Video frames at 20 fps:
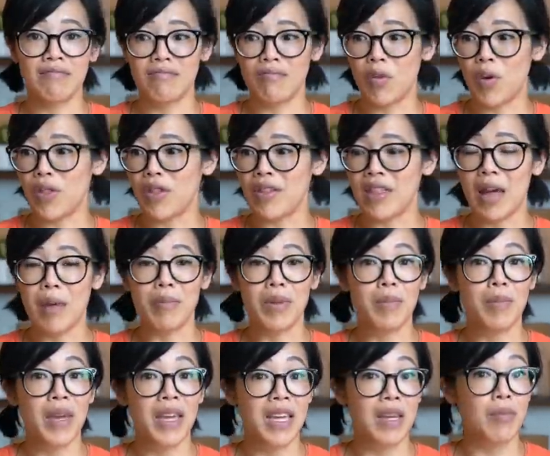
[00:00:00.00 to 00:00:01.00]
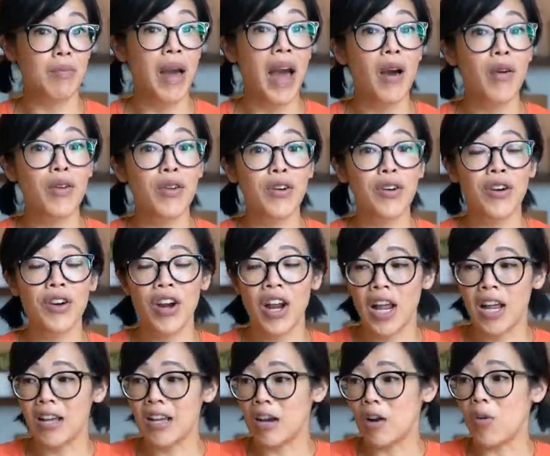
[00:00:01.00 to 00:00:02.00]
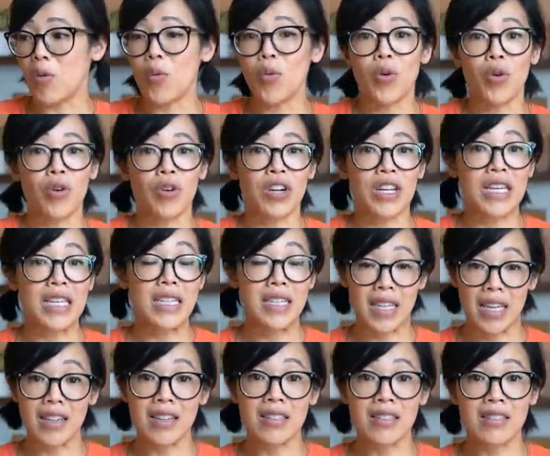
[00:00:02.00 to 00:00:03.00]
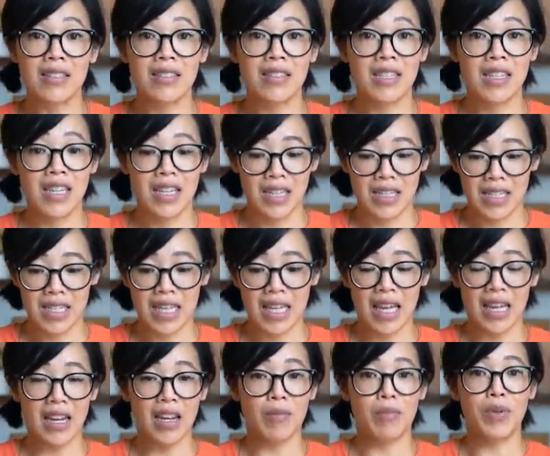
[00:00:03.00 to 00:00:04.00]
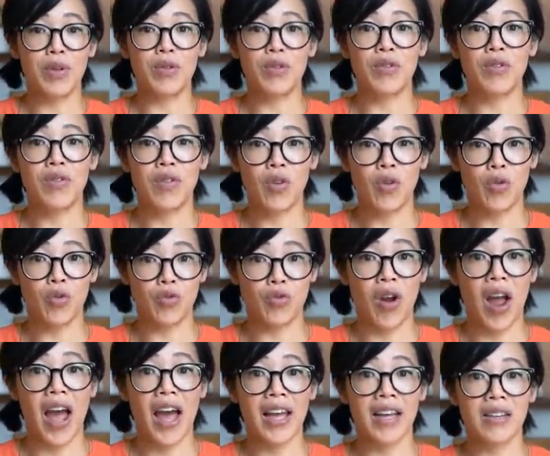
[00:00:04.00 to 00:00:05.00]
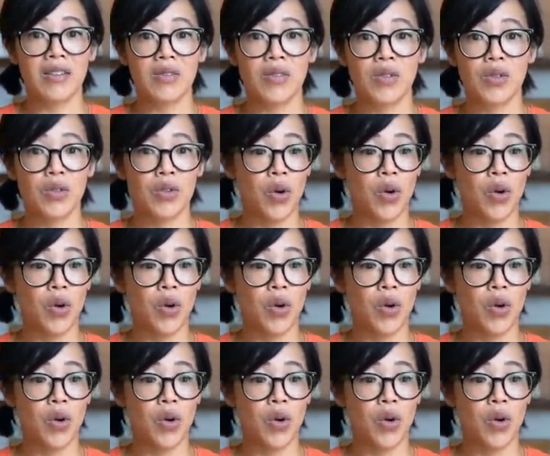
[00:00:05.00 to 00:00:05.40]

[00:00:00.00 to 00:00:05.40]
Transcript: whether that be baking powder or yeast to get a beautiful rise.